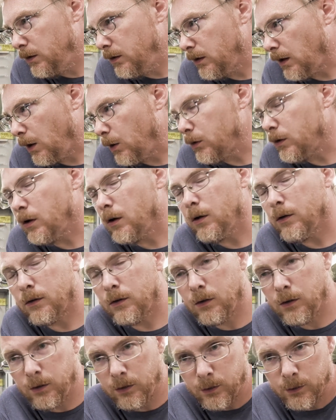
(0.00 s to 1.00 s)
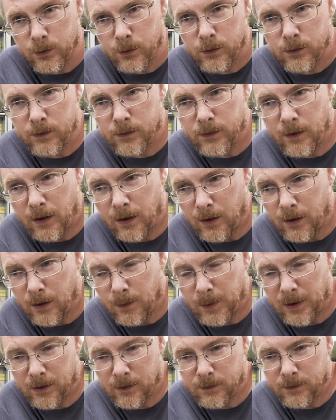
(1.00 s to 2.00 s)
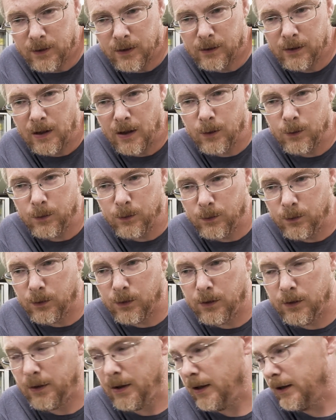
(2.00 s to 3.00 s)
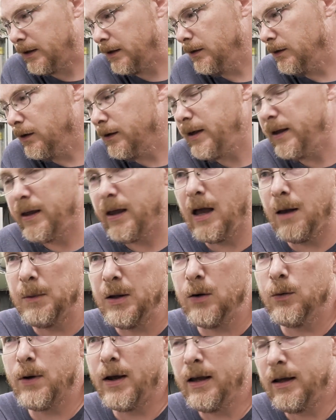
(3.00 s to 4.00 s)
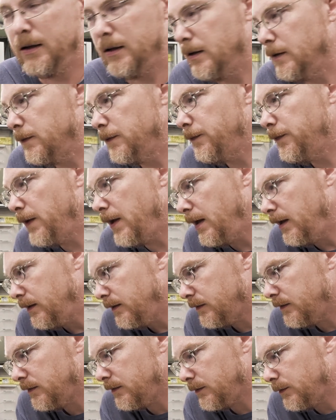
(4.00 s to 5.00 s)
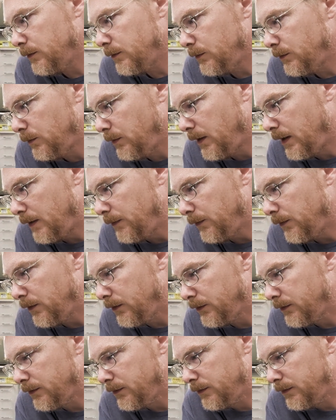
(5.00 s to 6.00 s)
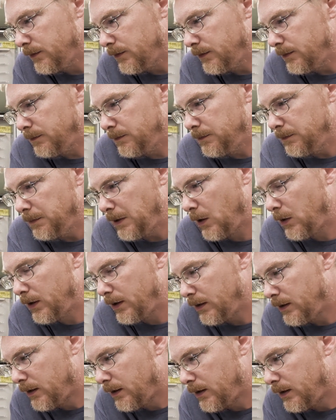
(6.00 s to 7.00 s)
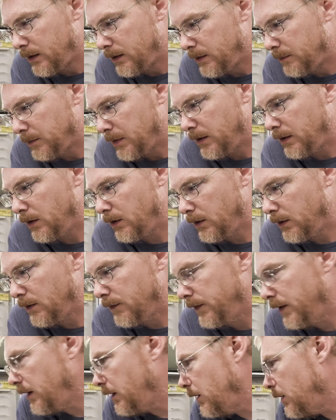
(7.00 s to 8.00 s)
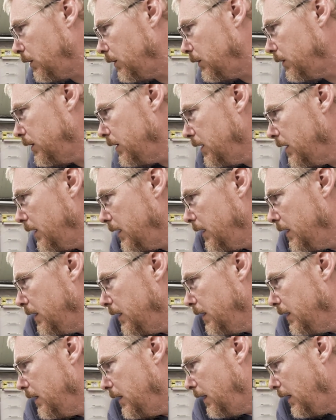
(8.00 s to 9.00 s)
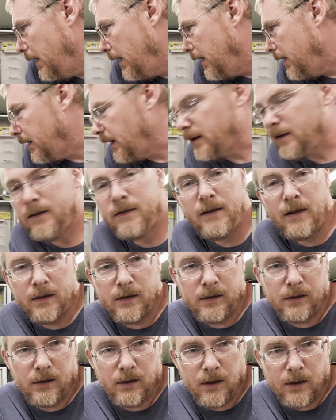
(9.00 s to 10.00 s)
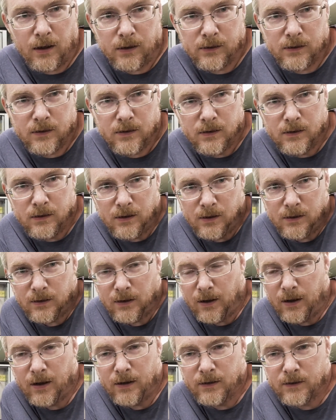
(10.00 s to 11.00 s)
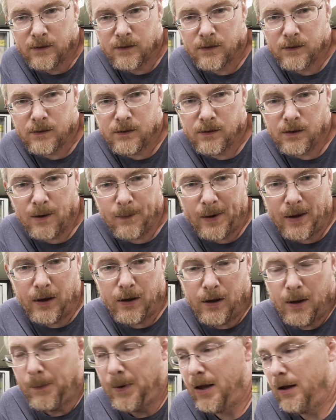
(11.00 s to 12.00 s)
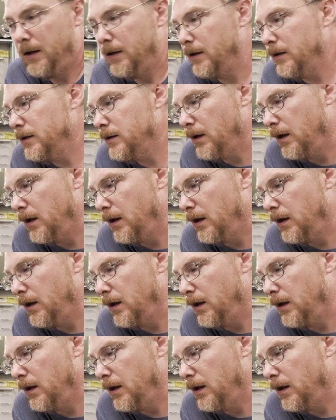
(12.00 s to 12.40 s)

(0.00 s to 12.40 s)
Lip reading: I'll call it clues about this thing that were like looking at me right in the face when I first powered it on in my earlier video, and I just didn't connect the dots about it.